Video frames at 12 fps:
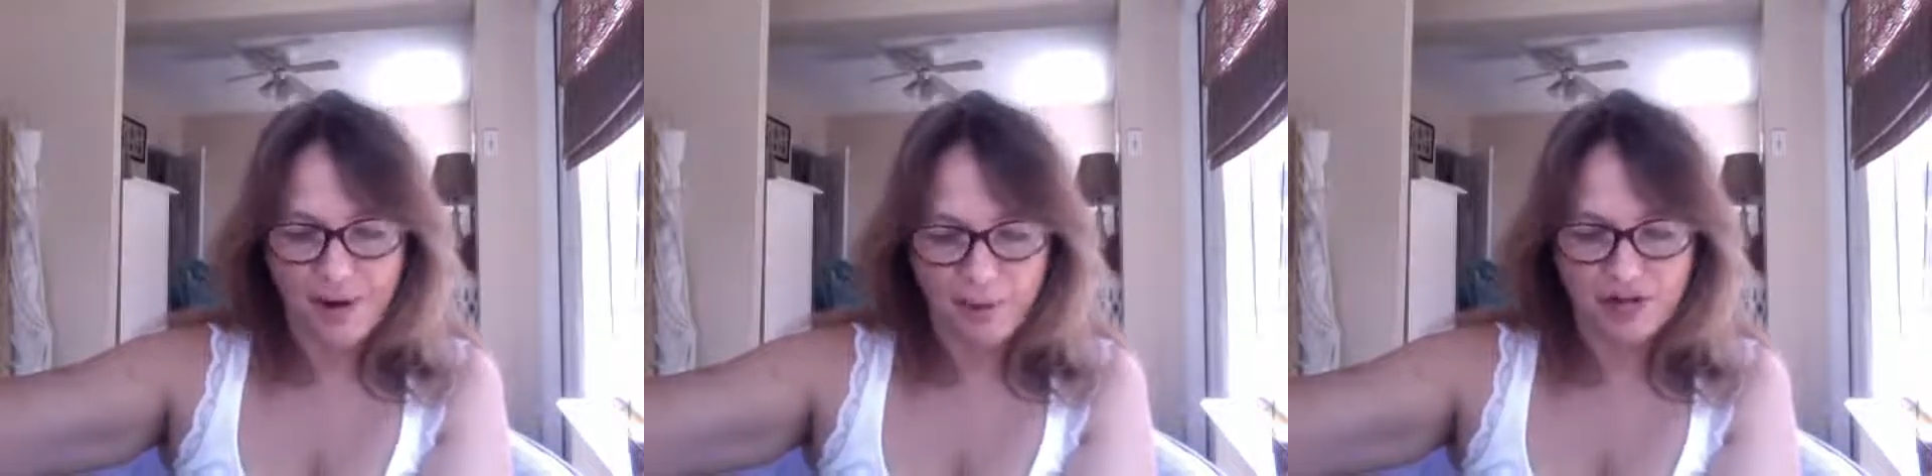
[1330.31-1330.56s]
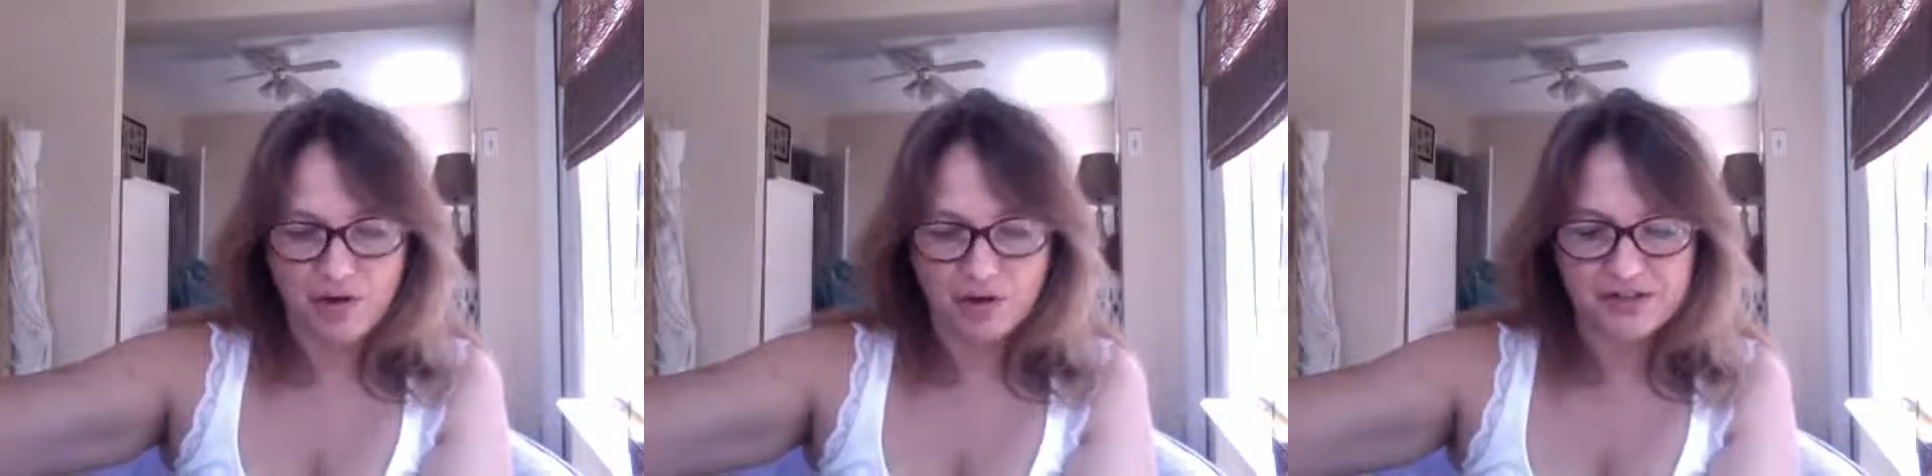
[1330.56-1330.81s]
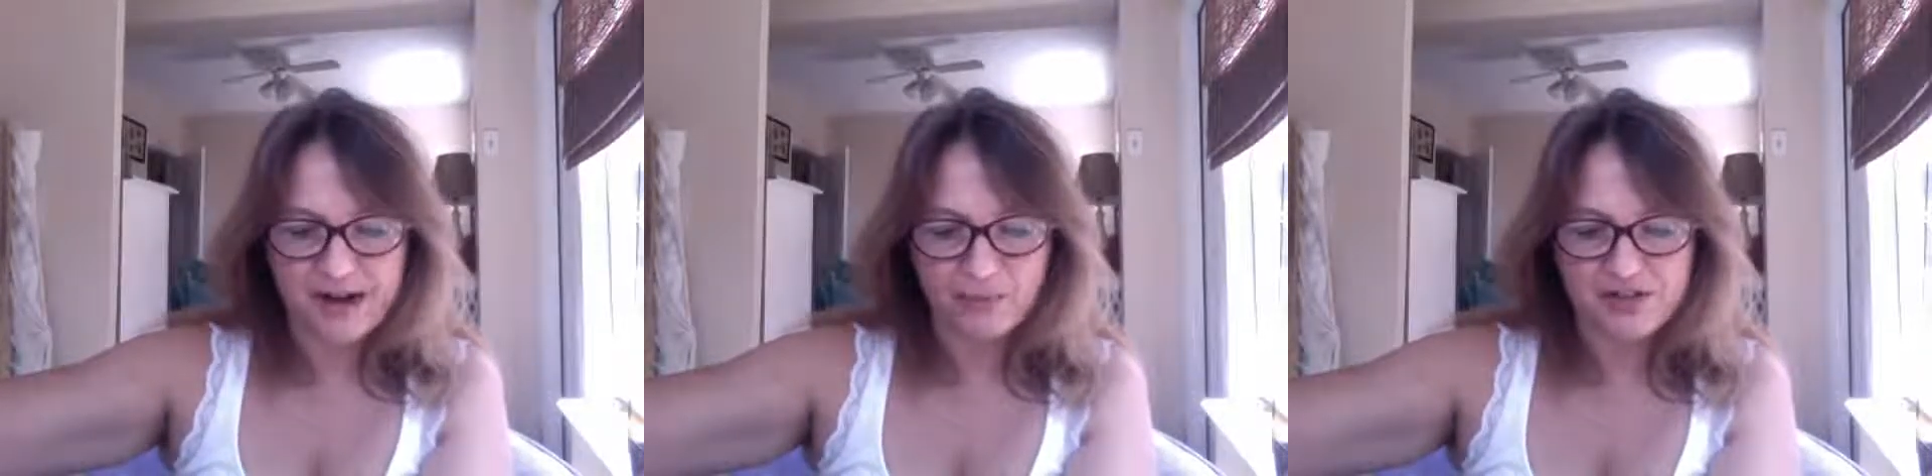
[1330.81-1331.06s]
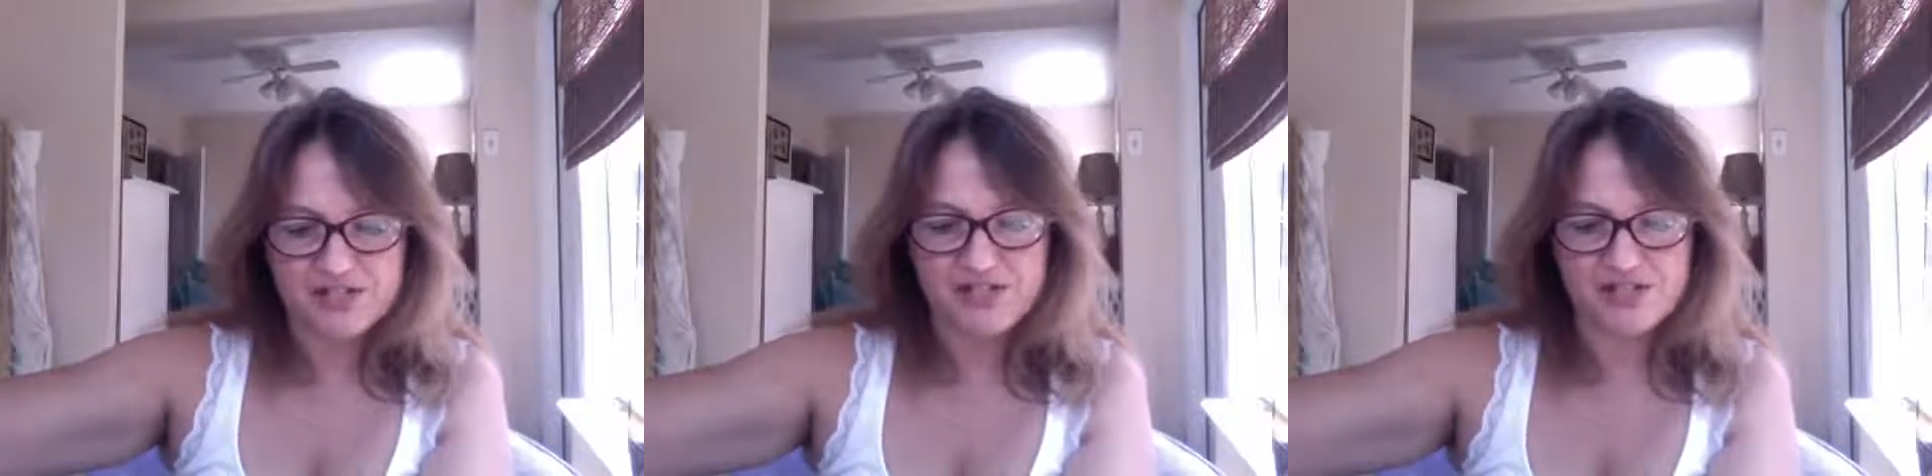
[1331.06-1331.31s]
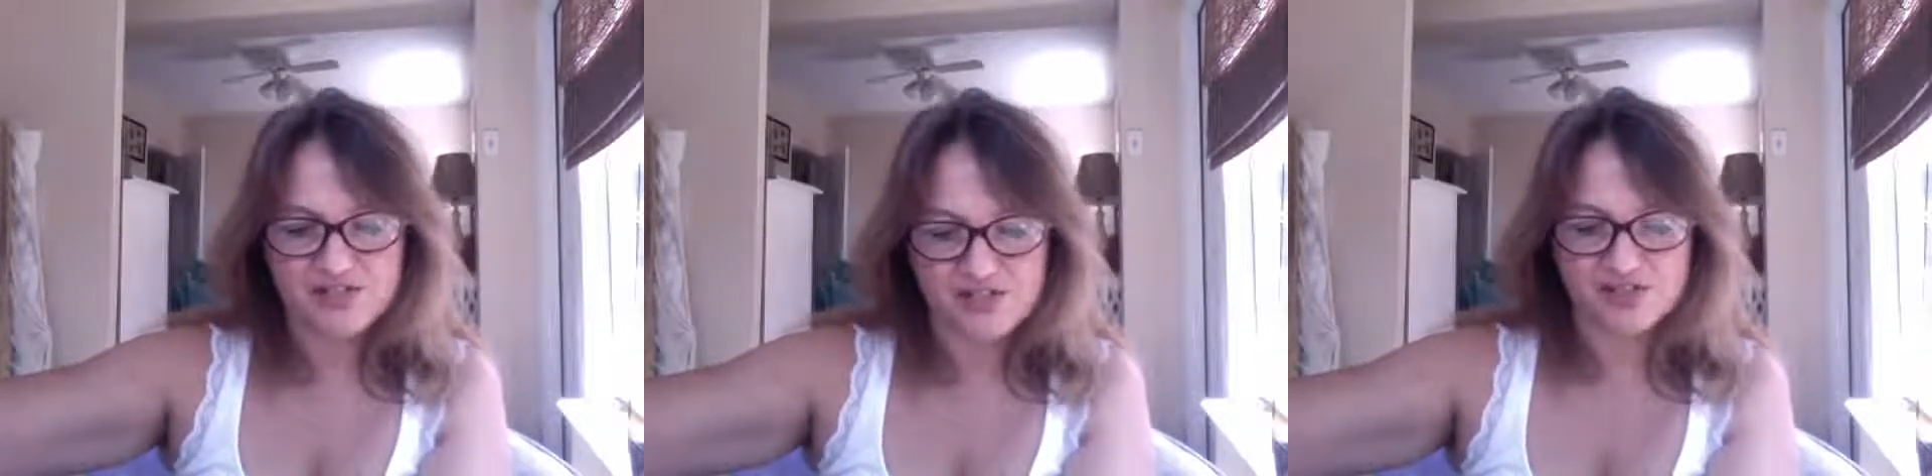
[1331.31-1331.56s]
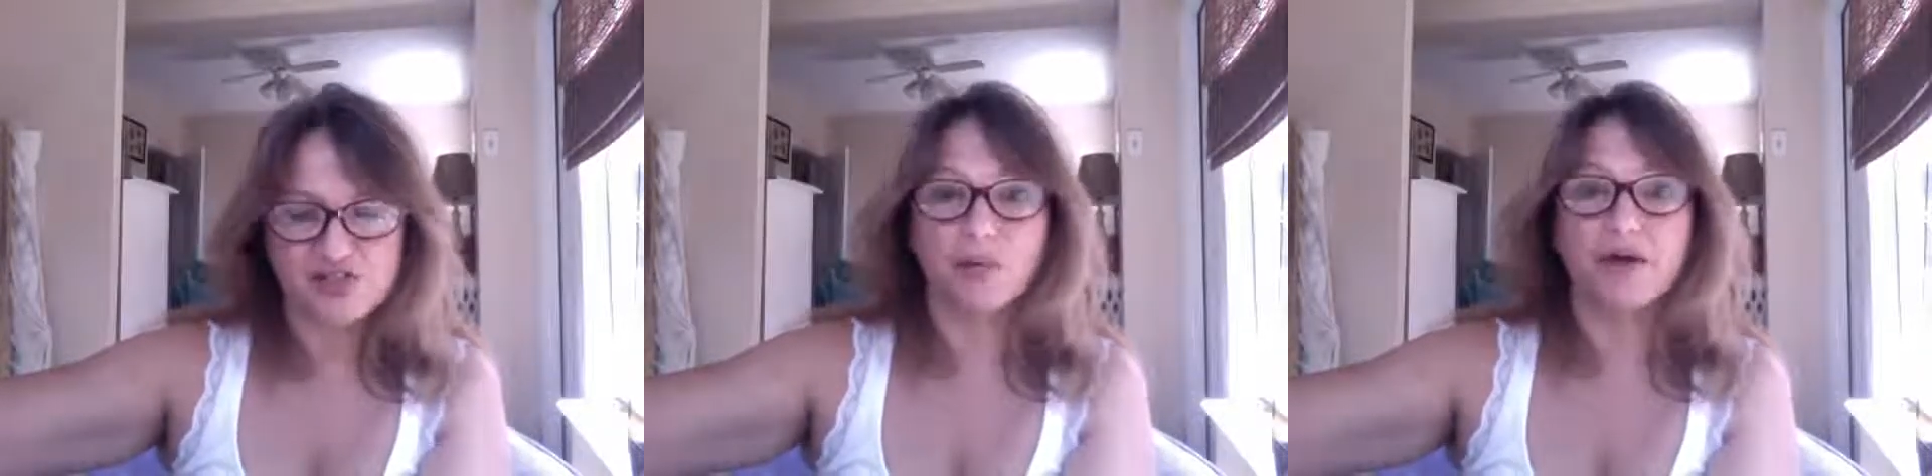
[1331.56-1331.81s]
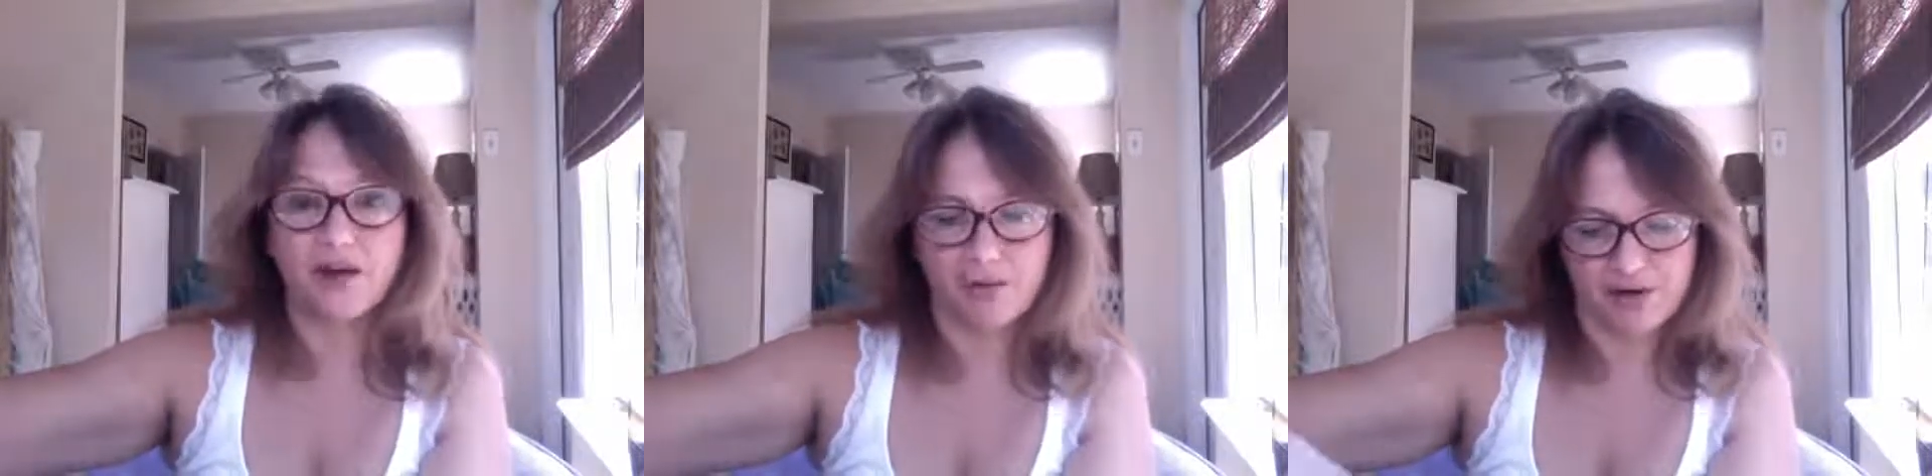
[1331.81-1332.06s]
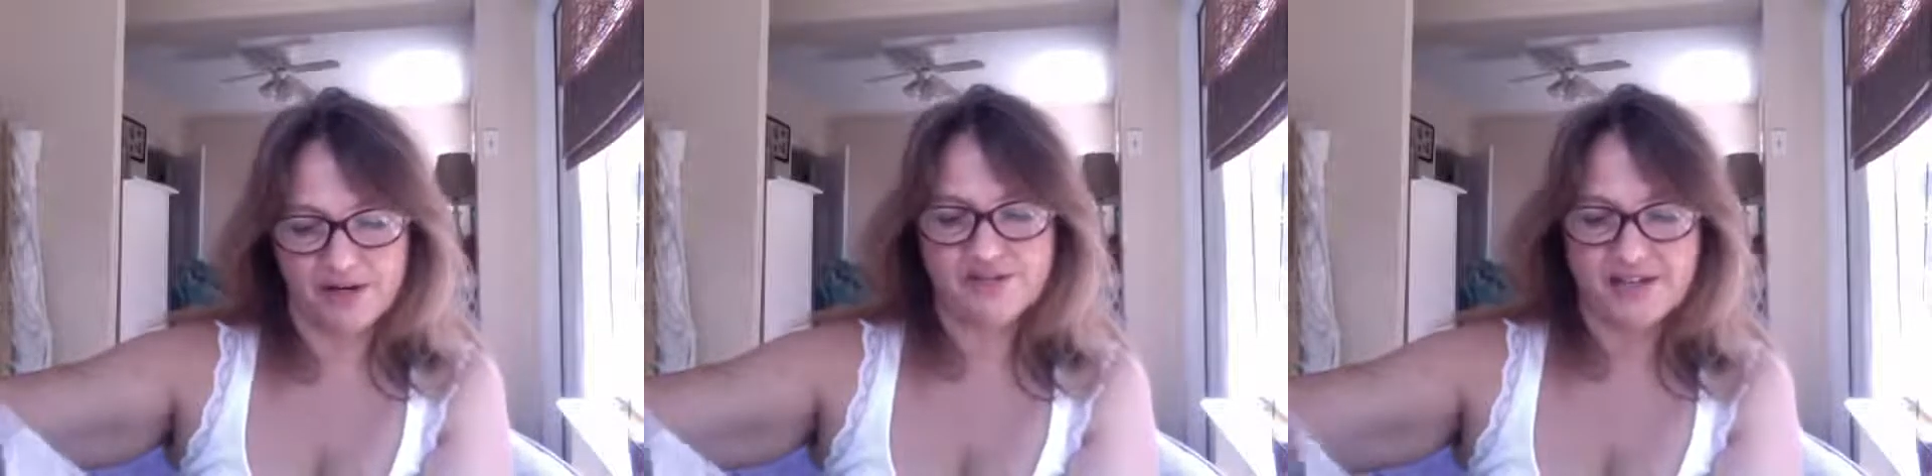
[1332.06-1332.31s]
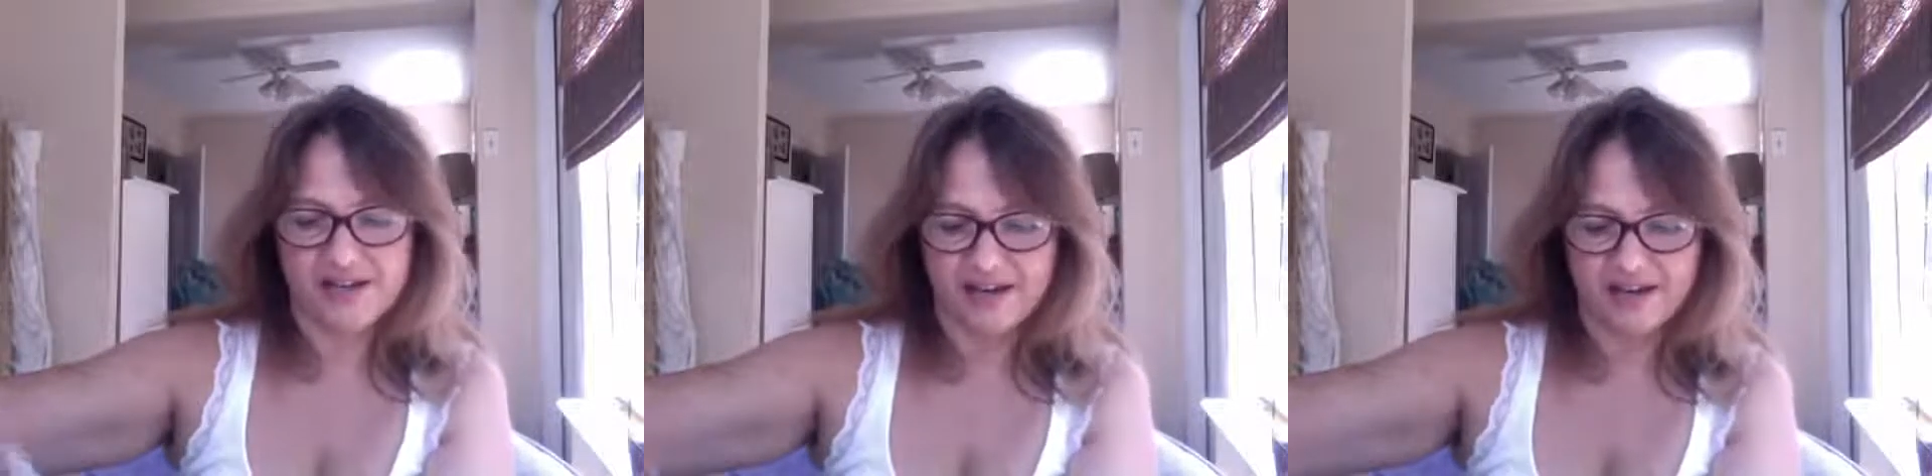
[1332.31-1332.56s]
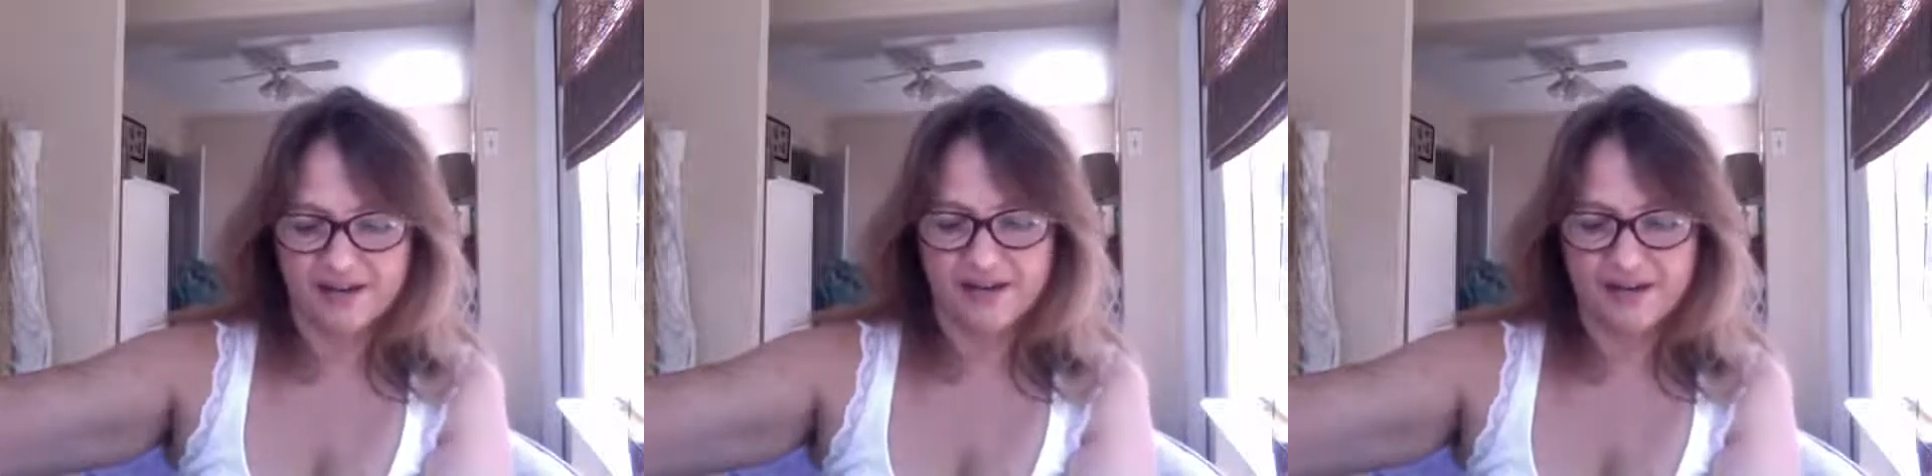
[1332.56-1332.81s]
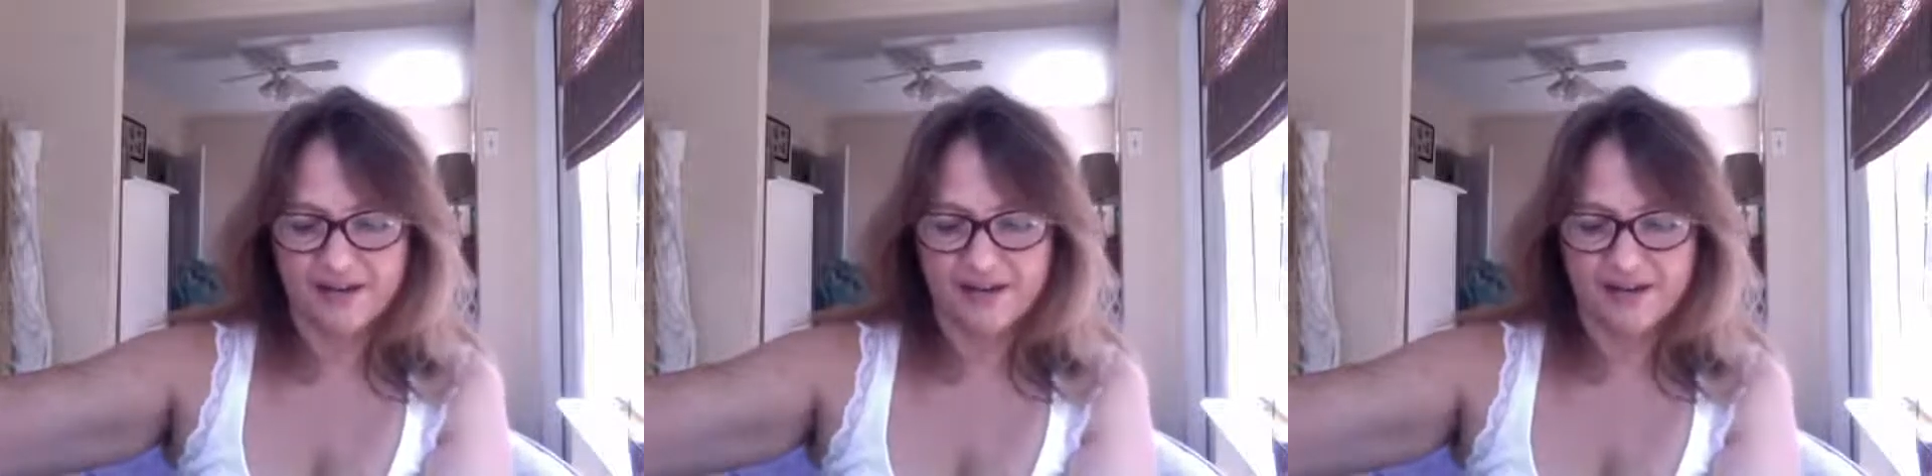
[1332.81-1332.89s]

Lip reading: We could not resist, and so here it is again.